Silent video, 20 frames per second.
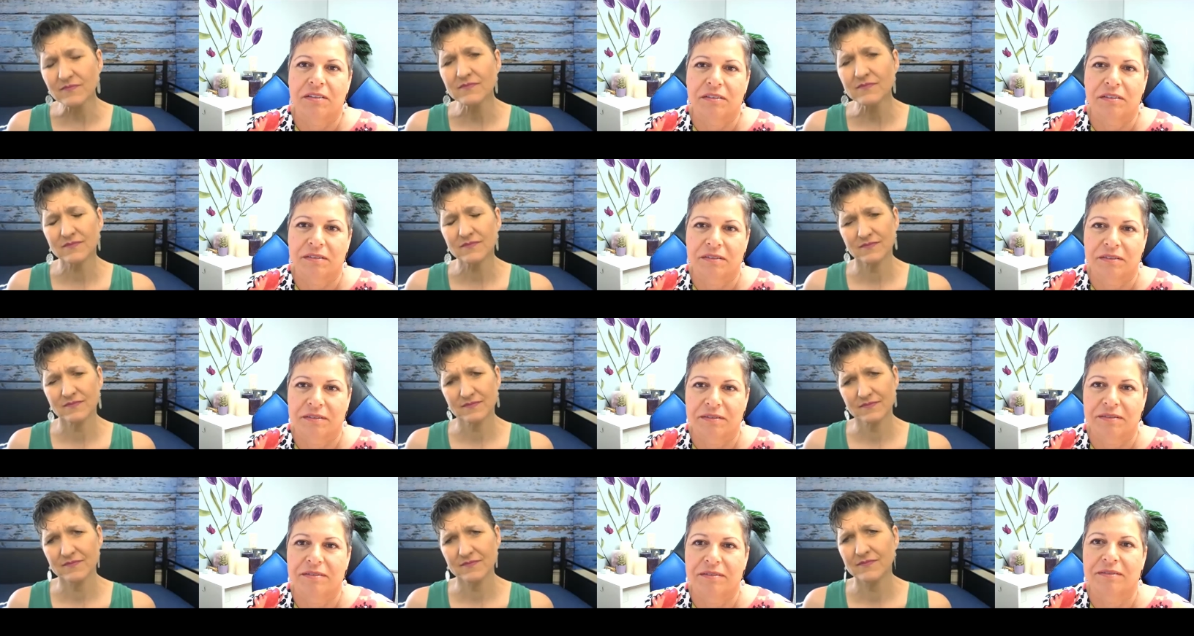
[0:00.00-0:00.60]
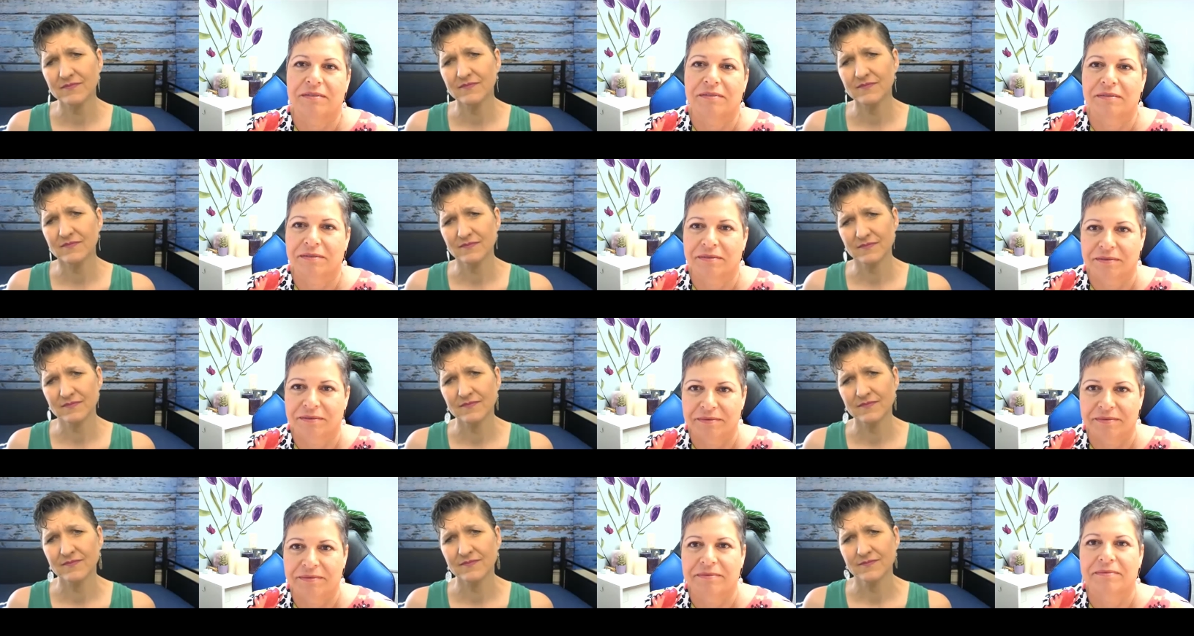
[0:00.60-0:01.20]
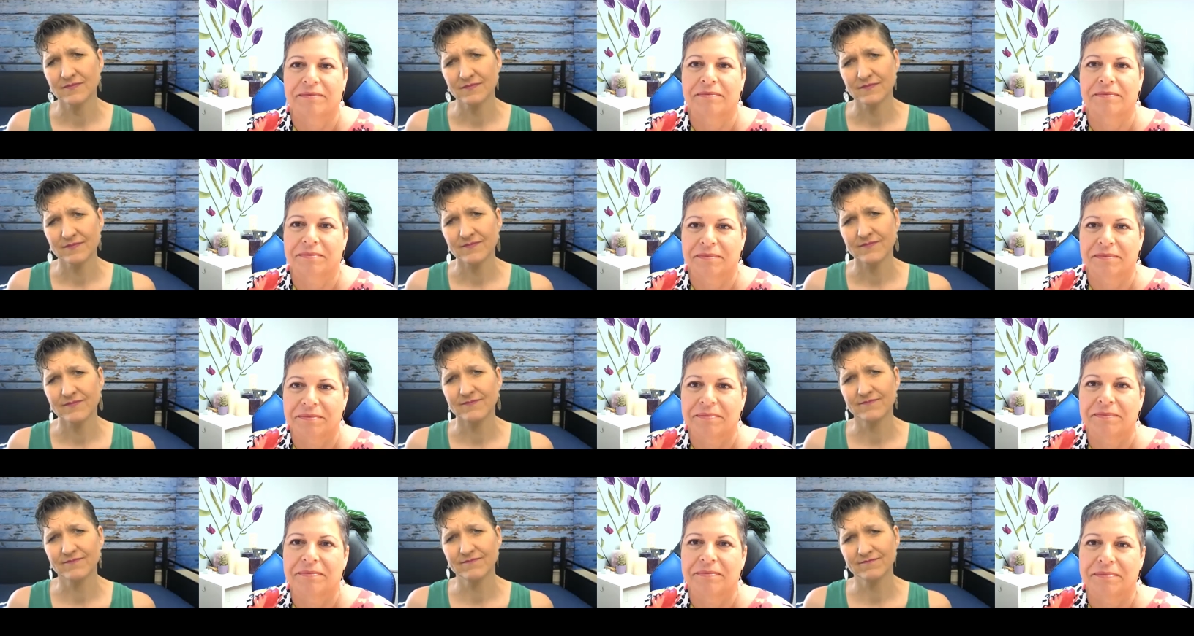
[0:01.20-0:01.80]

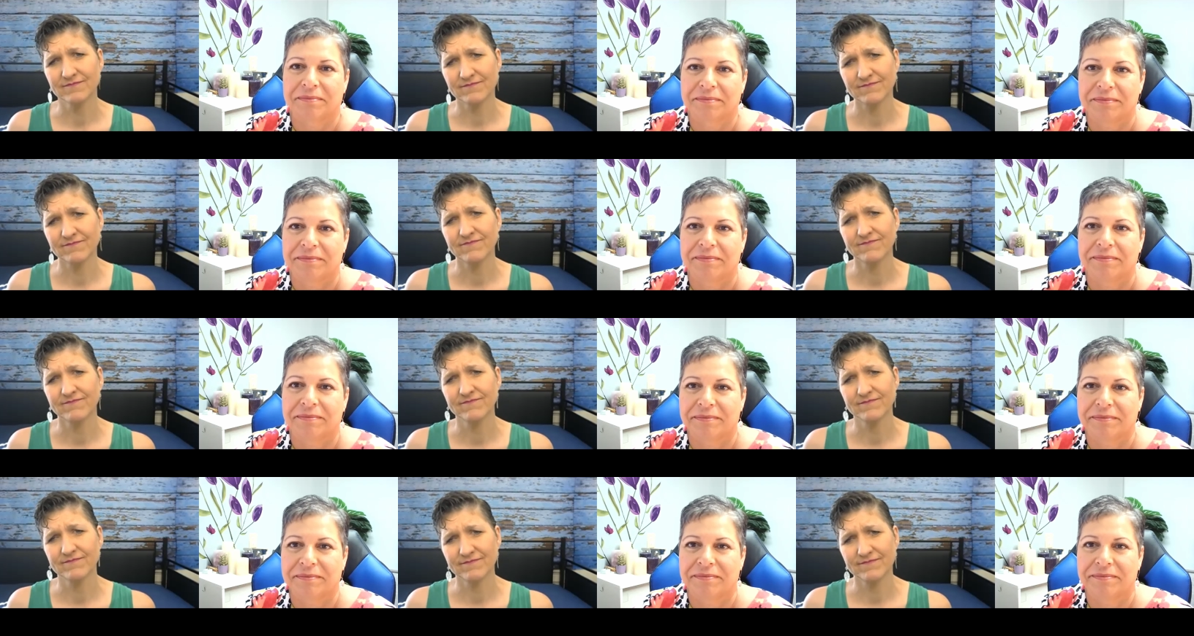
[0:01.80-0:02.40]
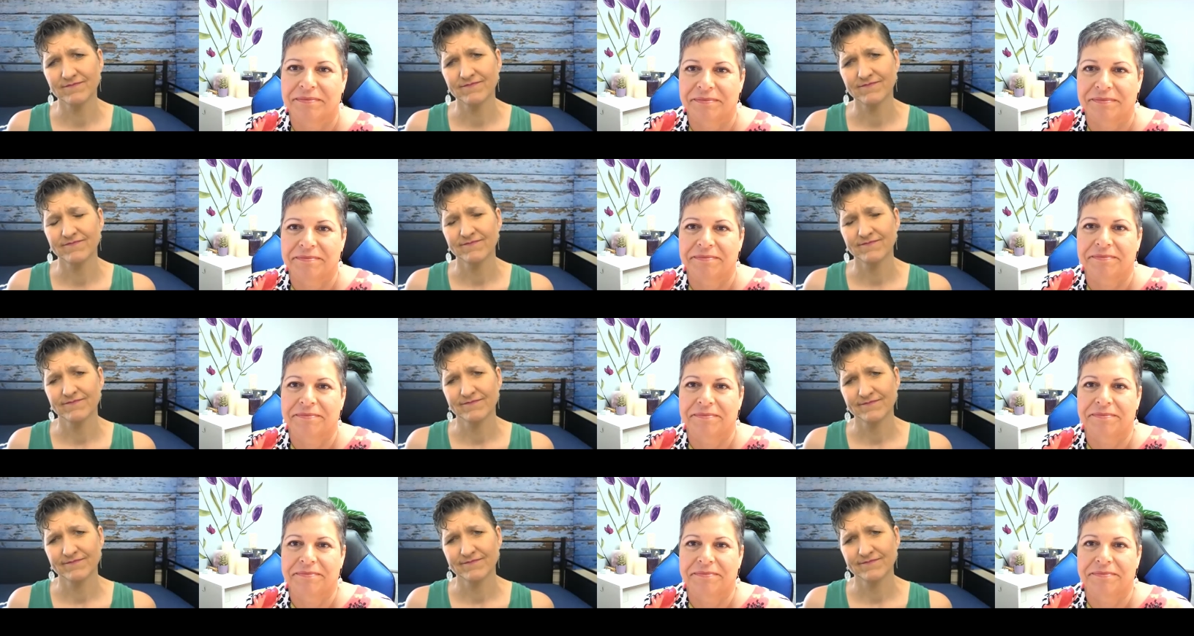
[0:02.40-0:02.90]
Nobody speaks.